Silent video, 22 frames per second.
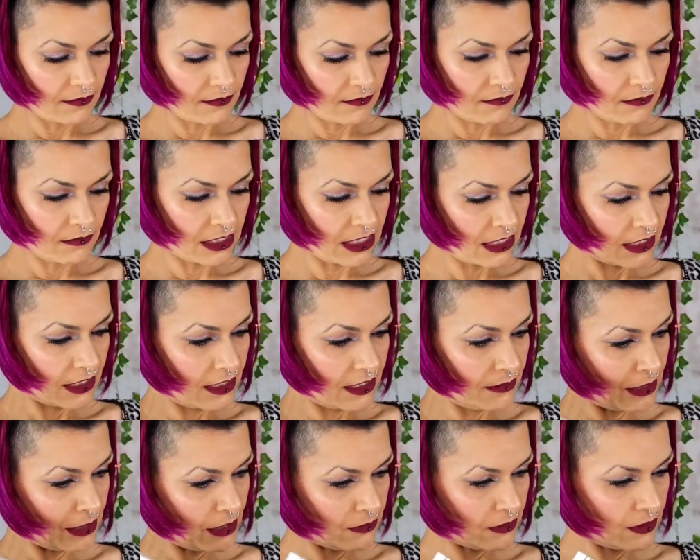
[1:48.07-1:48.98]
what this is
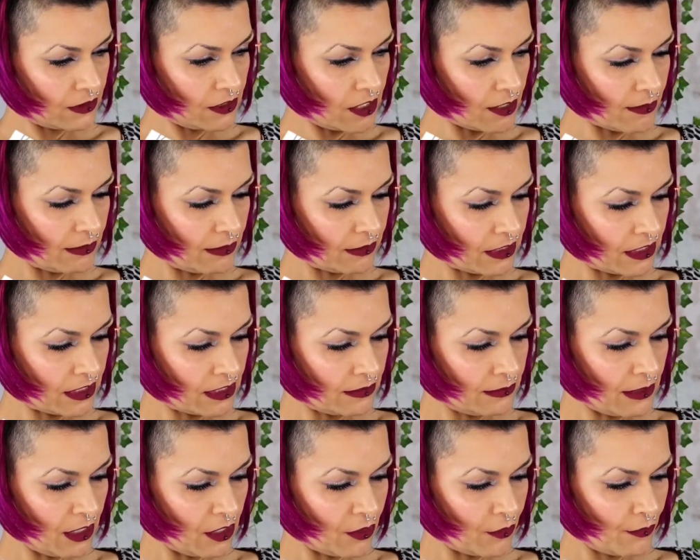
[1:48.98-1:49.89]
about. Talk about what this is
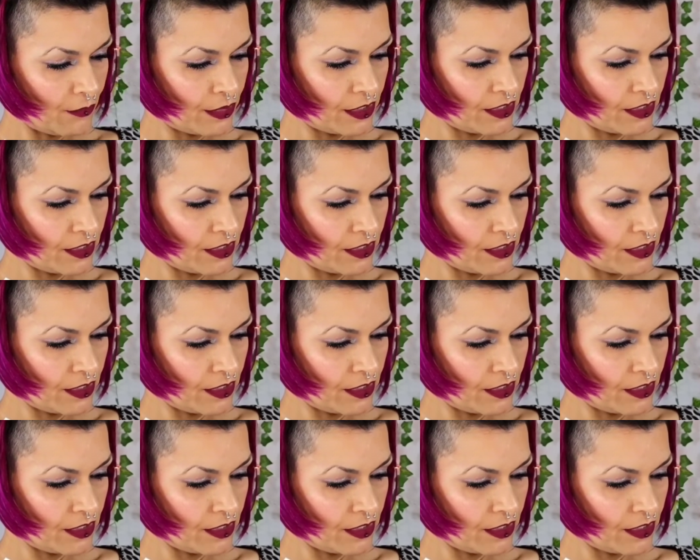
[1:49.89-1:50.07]
about.